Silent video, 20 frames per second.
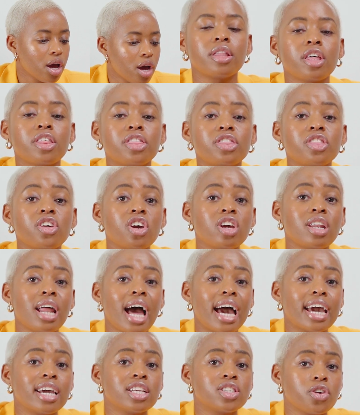The third
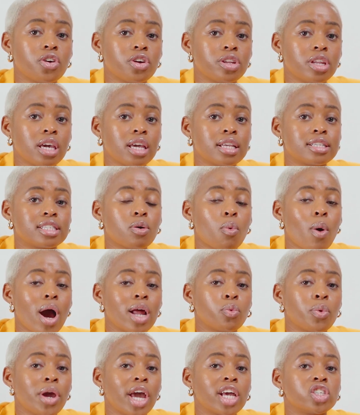highest earning is the
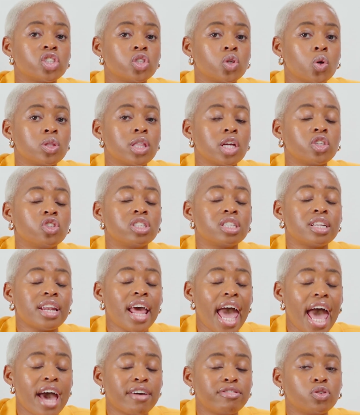one where I showed that you
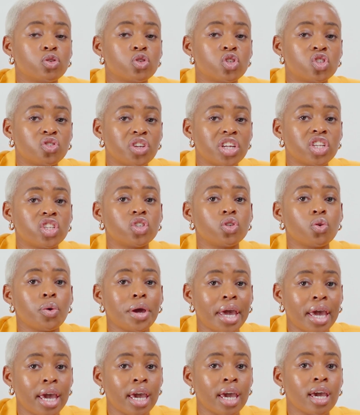didn't have to stretch your
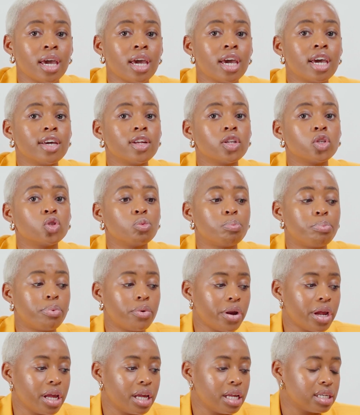hair to
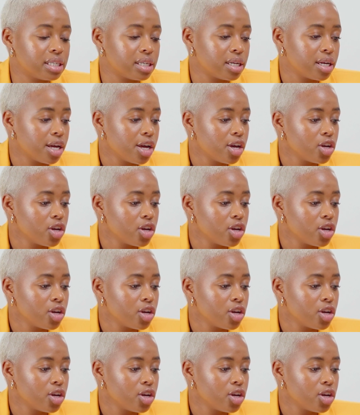braid.